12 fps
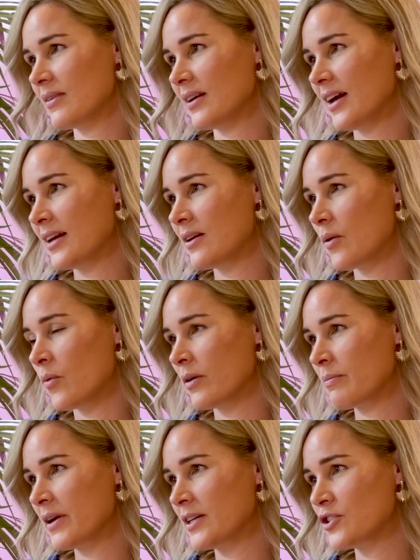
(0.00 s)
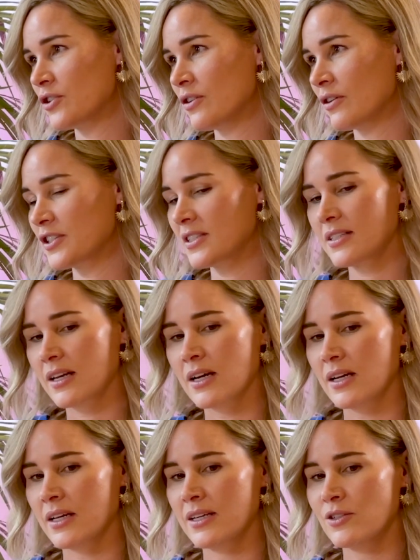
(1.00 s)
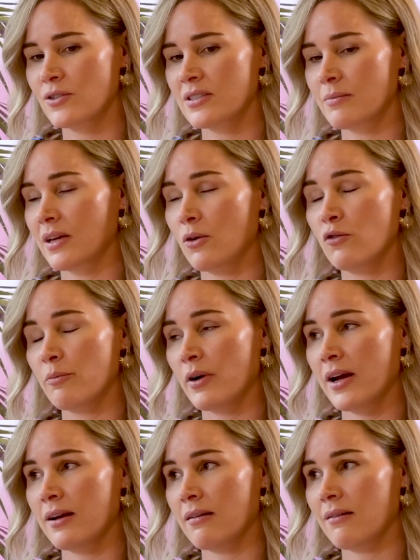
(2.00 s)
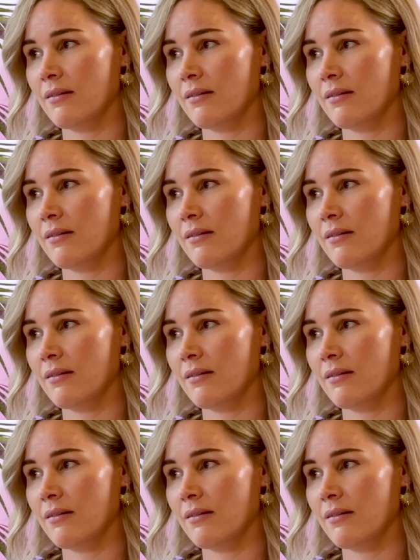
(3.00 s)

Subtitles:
And what makes you not just suddenly do something off brand?